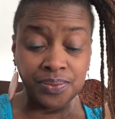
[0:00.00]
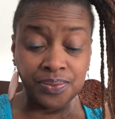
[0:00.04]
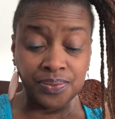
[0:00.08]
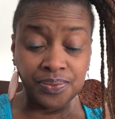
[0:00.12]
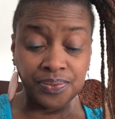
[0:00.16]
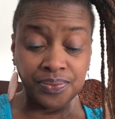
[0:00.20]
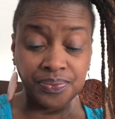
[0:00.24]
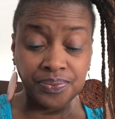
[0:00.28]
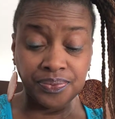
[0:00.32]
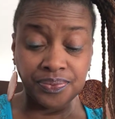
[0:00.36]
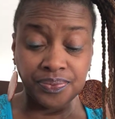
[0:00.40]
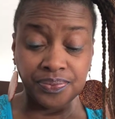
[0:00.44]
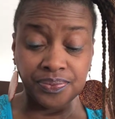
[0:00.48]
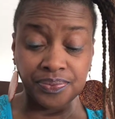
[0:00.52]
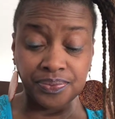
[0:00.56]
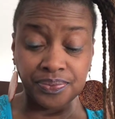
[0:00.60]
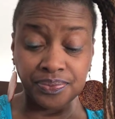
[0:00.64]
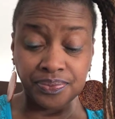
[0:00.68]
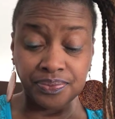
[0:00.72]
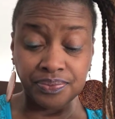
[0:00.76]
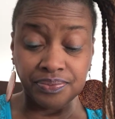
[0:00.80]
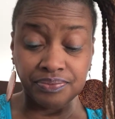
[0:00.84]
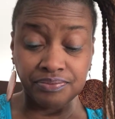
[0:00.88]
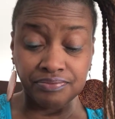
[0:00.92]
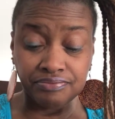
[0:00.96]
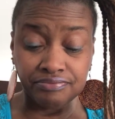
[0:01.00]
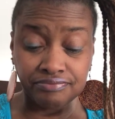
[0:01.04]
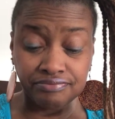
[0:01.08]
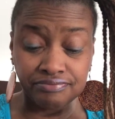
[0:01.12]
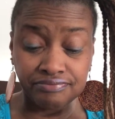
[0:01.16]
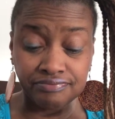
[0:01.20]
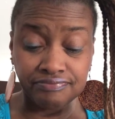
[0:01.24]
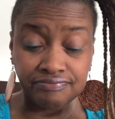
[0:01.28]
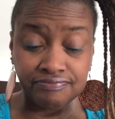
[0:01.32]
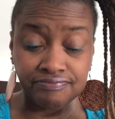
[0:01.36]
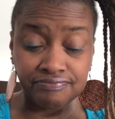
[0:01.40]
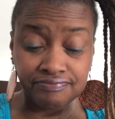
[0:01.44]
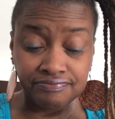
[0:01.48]

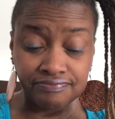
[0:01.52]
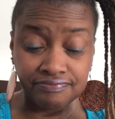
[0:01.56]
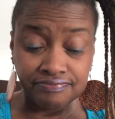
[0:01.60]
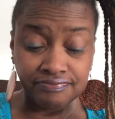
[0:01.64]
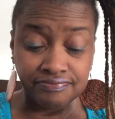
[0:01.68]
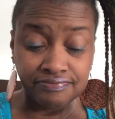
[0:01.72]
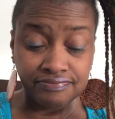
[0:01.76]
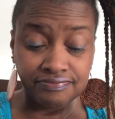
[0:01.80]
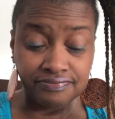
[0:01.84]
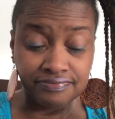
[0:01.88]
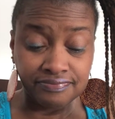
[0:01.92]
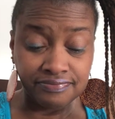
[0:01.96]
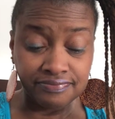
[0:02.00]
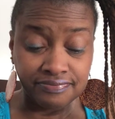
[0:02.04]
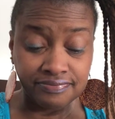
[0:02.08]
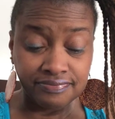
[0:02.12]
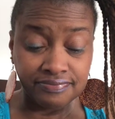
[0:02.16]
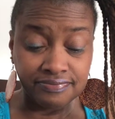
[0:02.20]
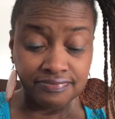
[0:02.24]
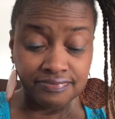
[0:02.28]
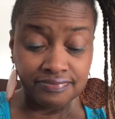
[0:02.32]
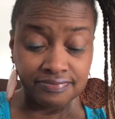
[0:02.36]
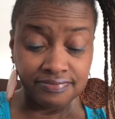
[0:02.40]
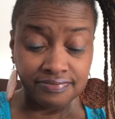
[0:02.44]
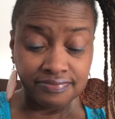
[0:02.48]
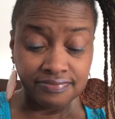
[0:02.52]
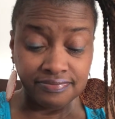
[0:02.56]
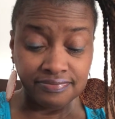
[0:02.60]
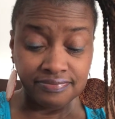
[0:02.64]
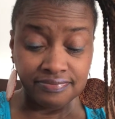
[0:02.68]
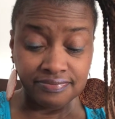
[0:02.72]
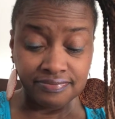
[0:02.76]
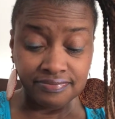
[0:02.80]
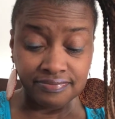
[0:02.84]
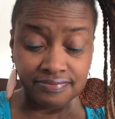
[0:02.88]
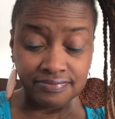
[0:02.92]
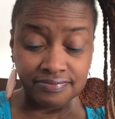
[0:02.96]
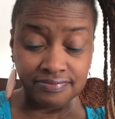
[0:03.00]

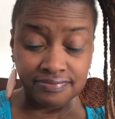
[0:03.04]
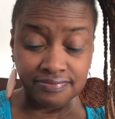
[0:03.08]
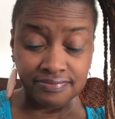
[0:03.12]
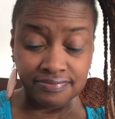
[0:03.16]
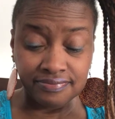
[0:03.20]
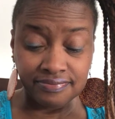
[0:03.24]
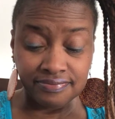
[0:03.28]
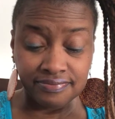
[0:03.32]
Nobody speaks.